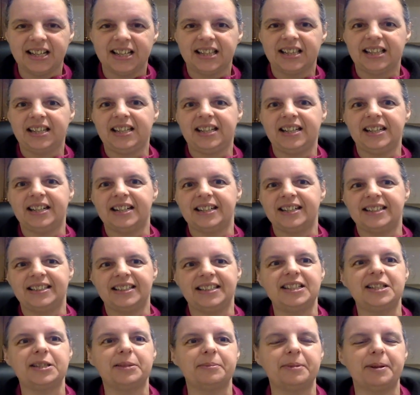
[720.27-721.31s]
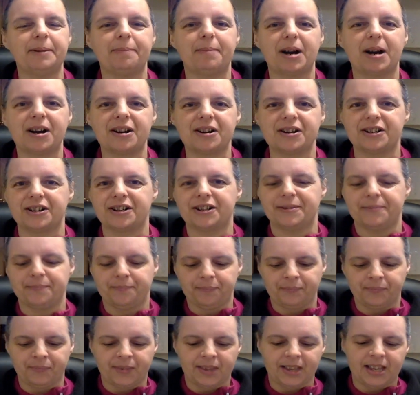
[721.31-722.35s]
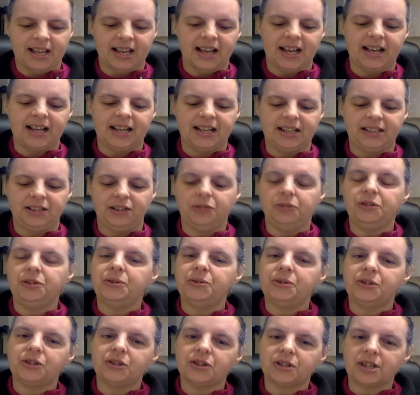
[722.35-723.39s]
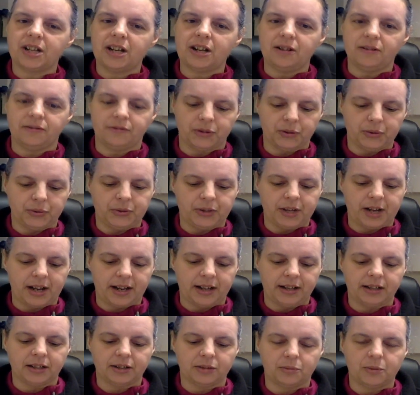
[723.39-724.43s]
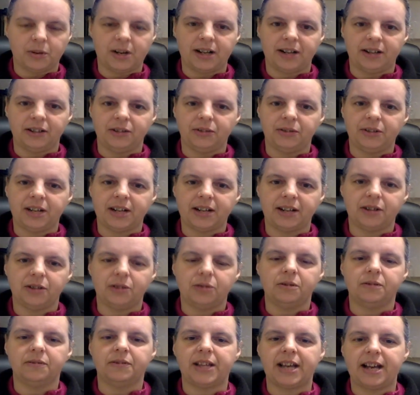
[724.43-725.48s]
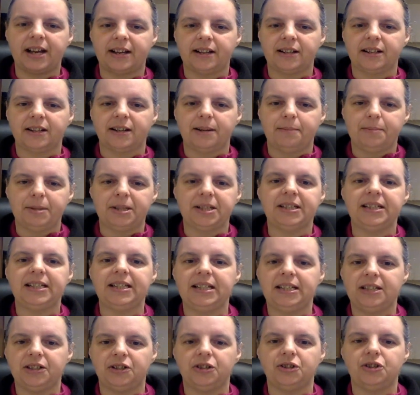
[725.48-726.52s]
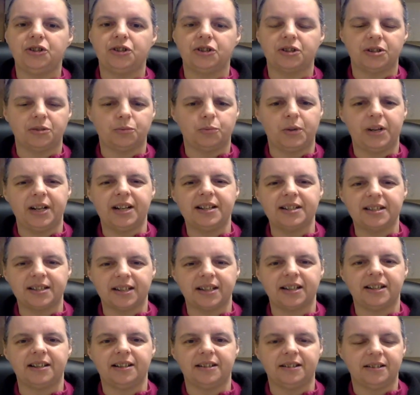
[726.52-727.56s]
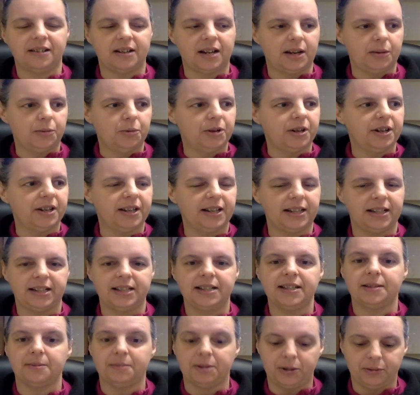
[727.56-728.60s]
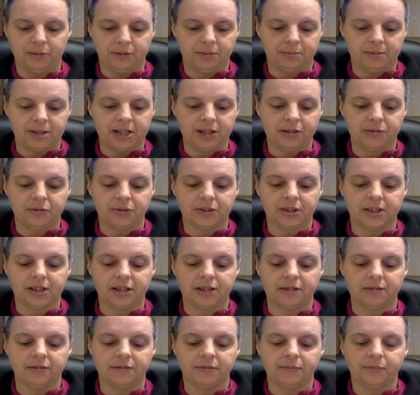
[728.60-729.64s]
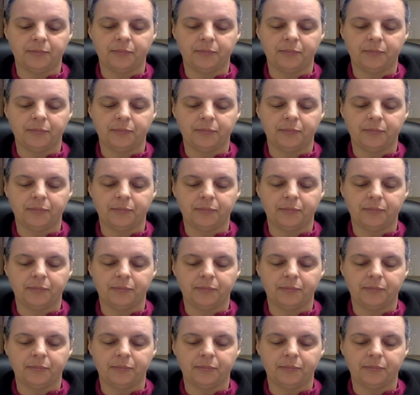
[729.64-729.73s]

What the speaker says: the intimate partner, and you lose yourself through that as well. You let go of that ability to just, wait a second, I want to get intimate with my own self.